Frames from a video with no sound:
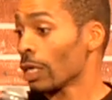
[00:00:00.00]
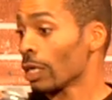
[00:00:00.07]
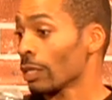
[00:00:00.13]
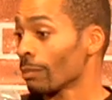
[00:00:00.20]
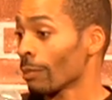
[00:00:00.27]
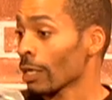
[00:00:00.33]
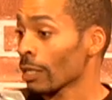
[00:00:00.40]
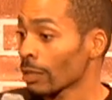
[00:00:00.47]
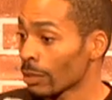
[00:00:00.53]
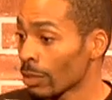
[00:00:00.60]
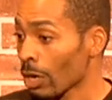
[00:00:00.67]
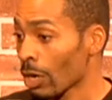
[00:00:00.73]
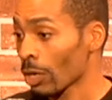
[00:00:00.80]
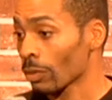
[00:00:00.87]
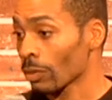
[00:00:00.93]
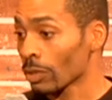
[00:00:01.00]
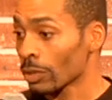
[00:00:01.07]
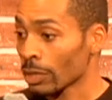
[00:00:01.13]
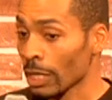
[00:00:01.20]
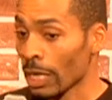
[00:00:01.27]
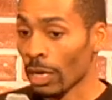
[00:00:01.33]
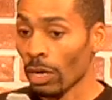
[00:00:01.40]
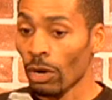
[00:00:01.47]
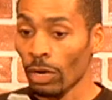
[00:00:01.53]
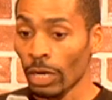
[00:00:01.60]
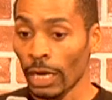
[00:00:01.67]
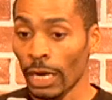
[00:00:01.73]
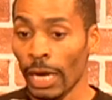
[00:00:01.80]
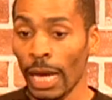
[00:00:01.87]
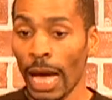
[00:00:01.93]
And my daughter was like,
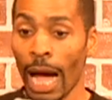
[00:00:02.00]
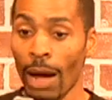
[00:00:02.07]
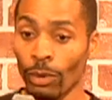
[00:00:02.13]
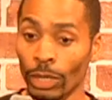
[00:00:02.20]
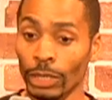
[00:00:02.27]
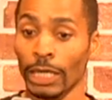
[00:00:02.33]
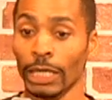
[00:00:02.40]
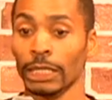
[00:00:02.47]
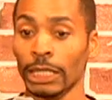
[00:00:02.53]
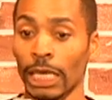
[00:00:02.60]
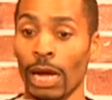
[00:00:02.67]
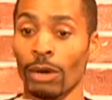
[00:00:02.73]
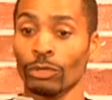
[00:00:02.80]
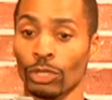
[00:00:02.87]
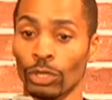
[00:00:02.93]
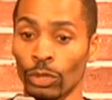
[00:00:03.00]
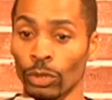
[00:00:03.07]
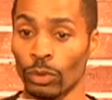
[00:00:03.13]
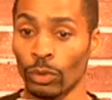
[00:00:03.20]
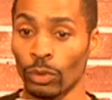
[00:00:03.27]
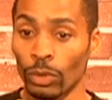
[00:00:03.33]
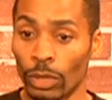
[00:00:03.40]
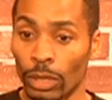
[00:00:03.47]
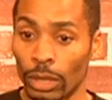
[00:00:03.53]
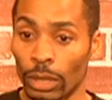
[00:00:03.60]
okay, I want to take a shower too.